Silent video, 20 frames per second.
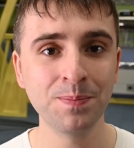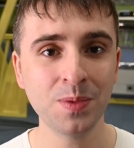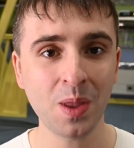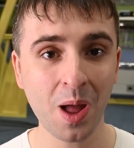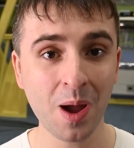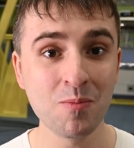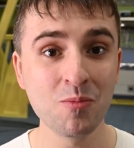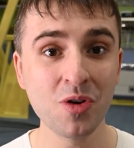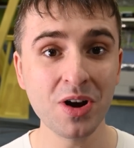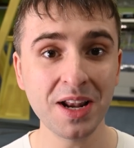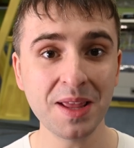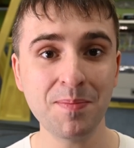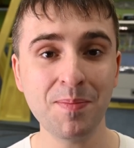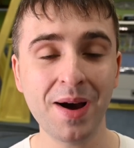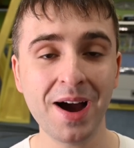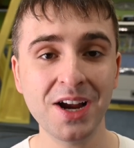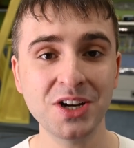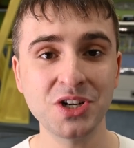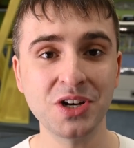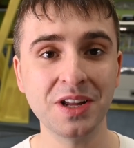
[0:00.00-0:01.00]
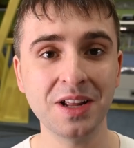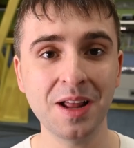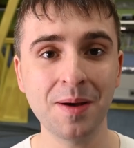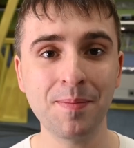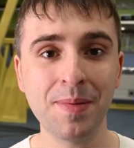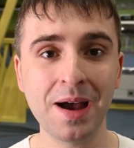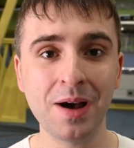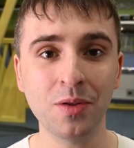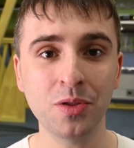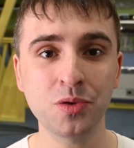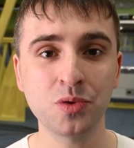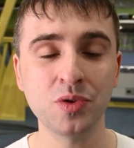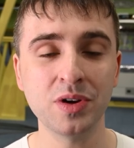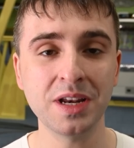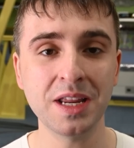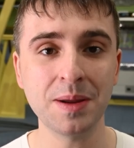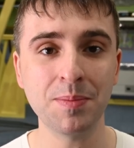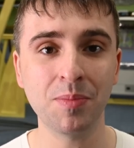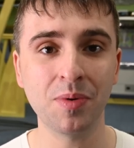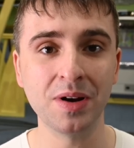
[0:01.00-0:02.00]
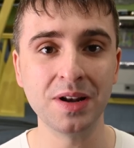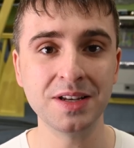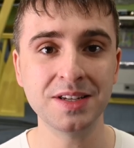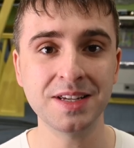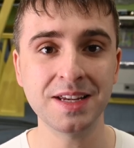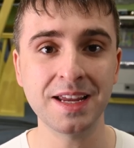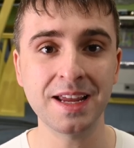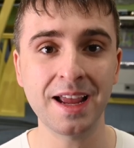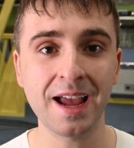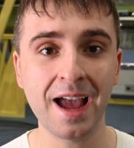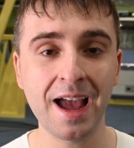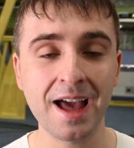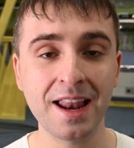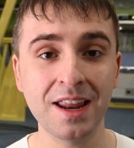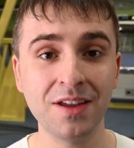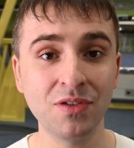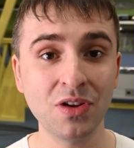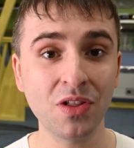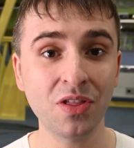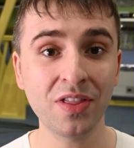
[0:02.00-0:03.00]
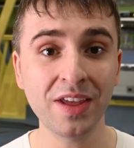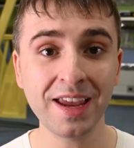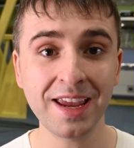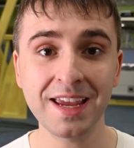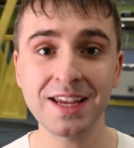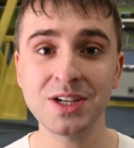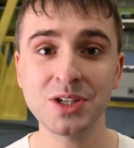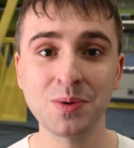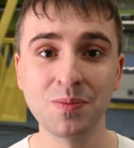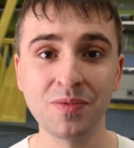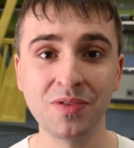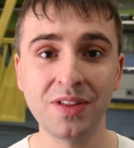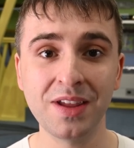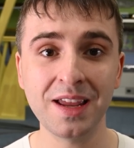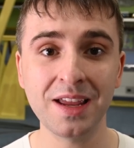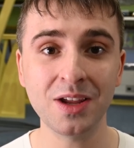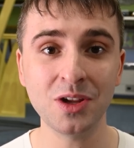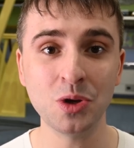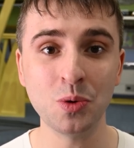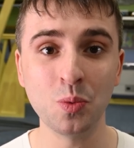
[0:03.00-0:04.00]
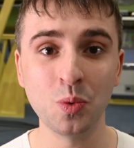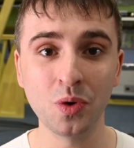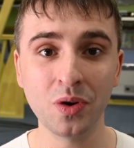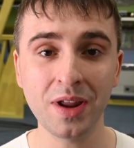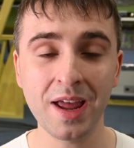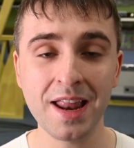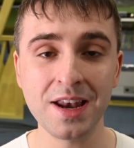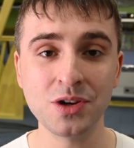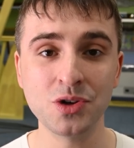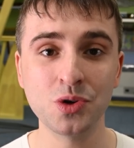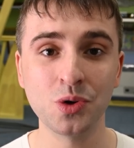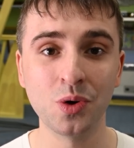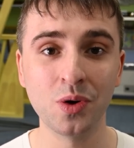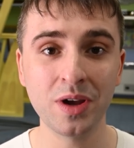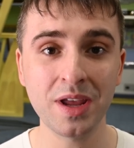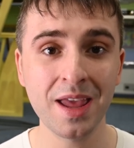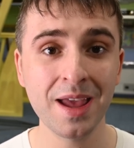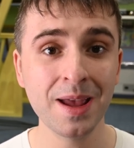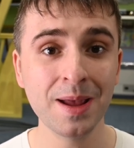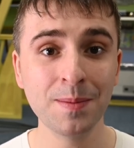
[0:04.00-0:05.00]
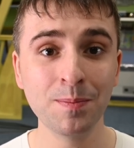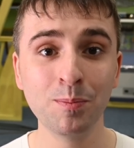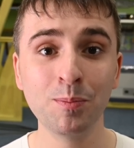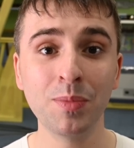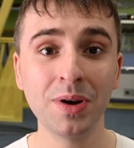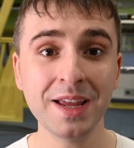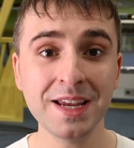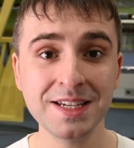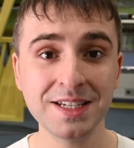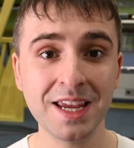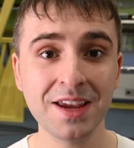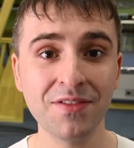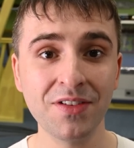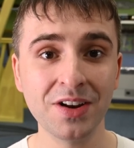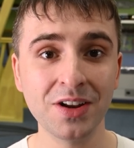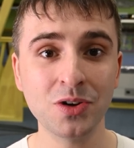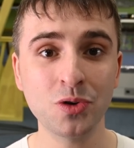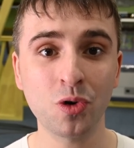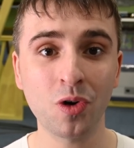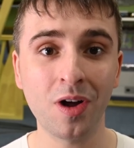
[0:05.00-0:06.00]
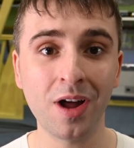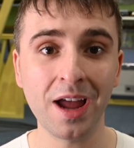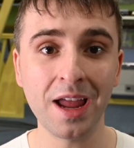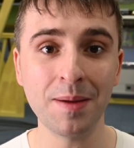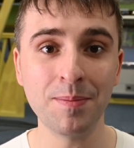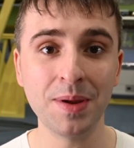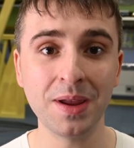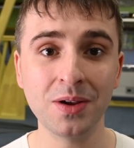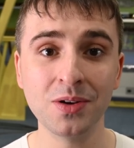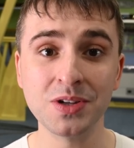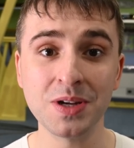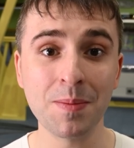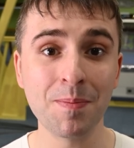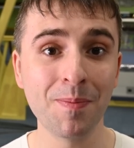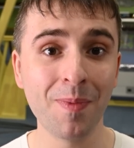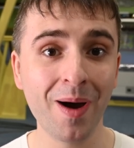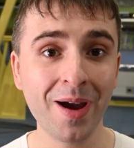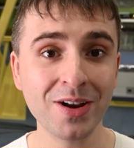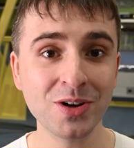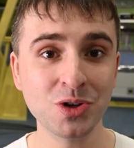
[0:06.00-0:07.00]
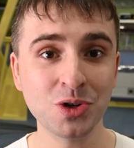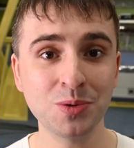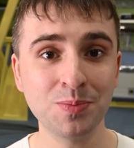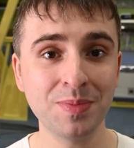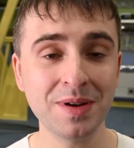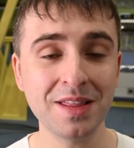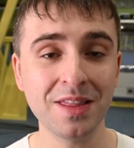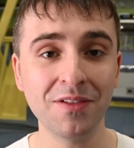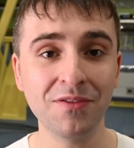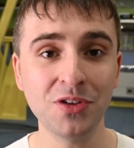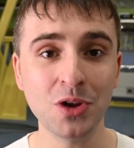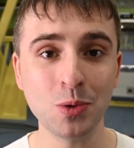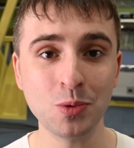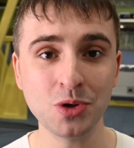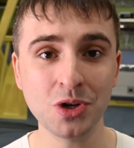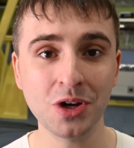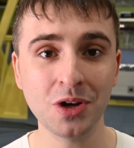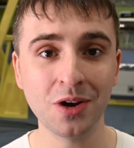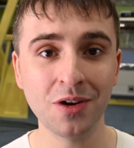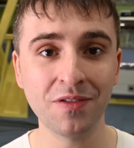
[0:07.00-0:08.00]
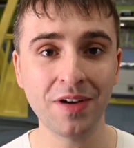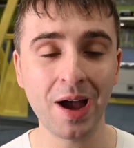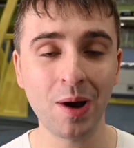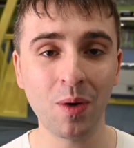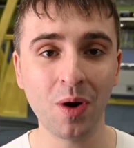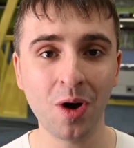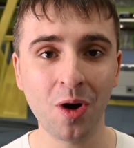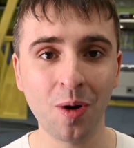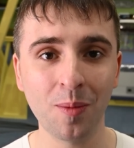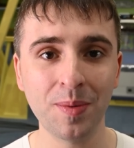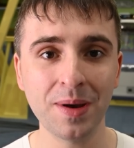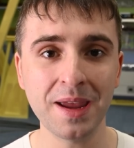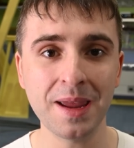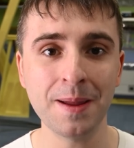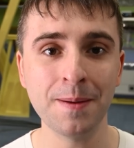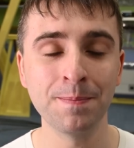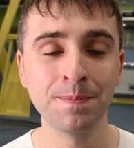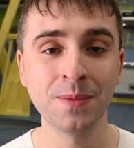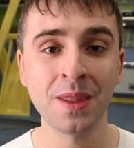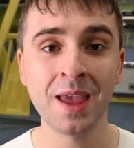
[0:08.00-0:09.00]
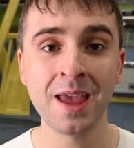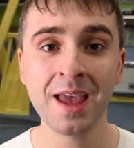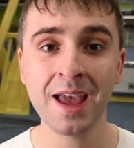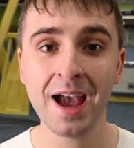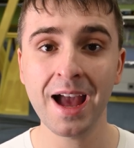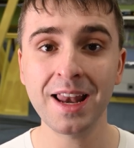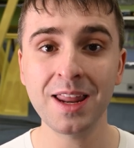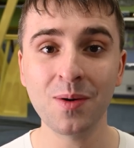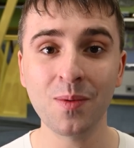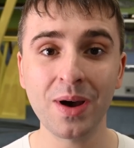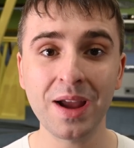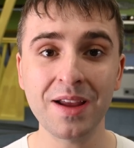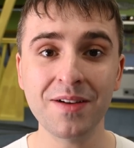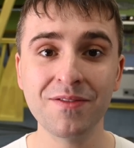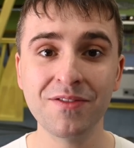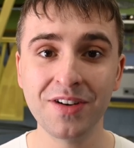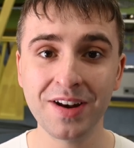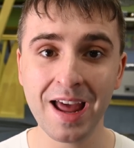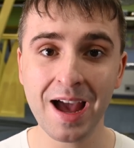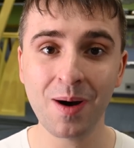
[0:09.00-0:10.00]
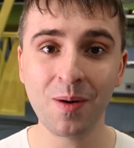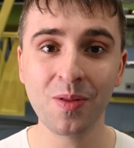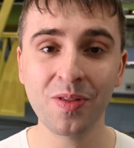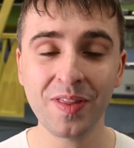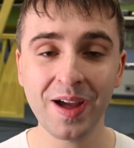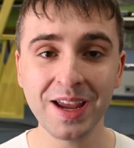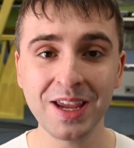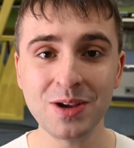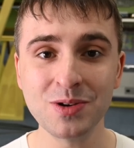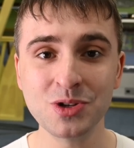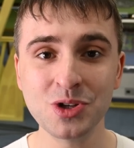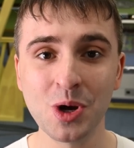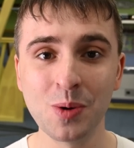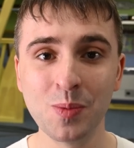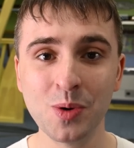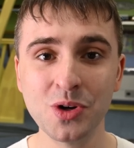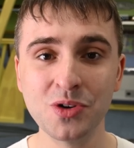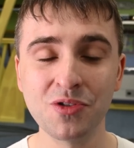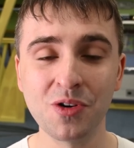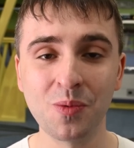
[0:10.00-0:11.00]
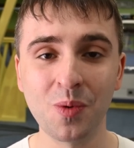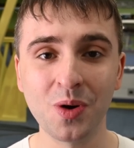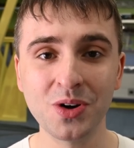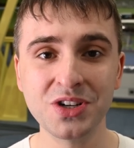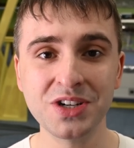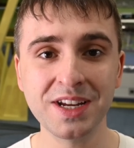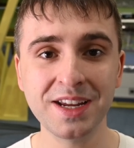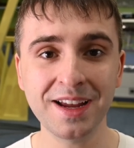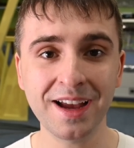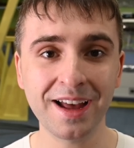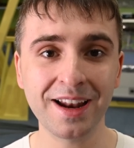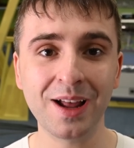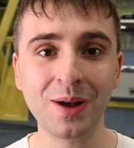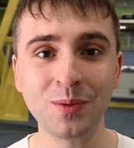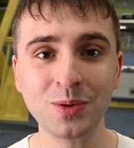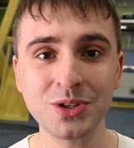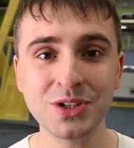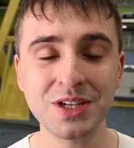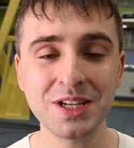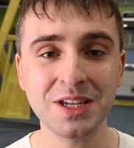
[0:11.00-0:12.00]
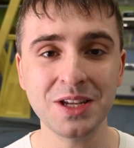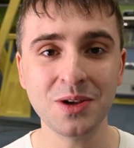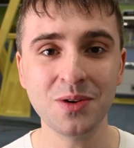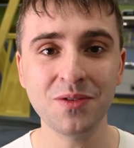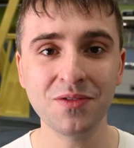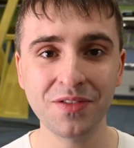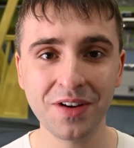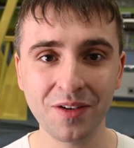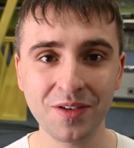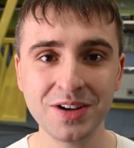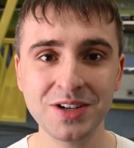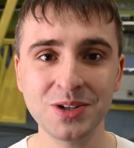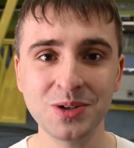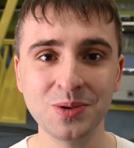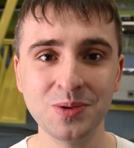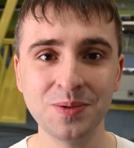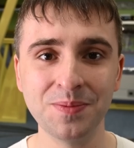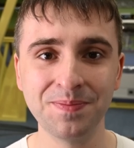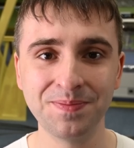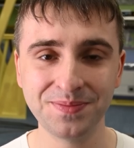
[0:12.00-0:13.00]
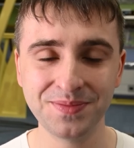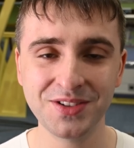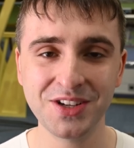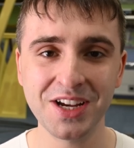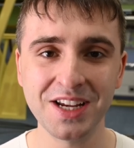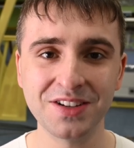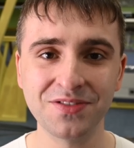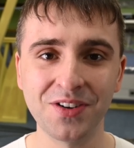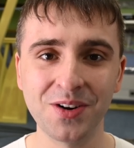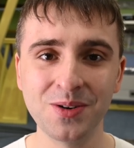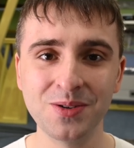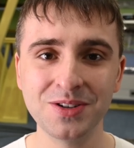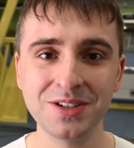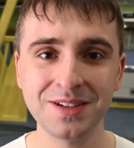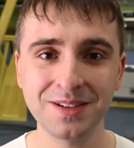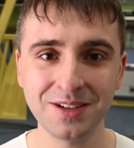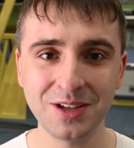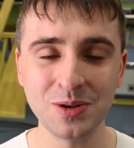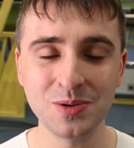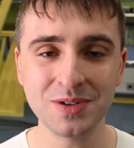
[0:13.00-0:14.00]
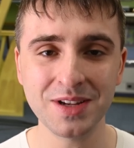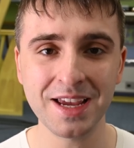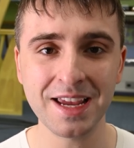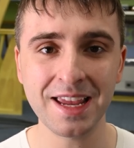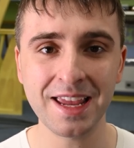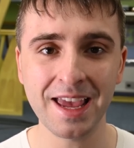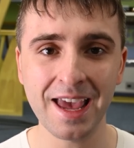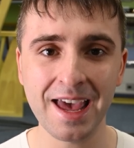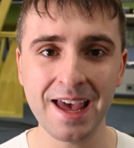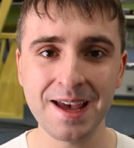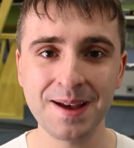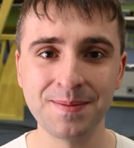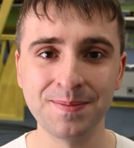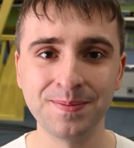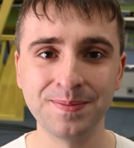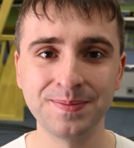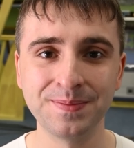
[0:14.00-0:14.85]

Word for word: I'm really passionate about three D printing, and if you think it's something you would enjoy, please give it a try, because it might just be the future of our hobby. Anyway, for now, thank you so much for watching, and I will see you very soon. Cheers folks, you take care.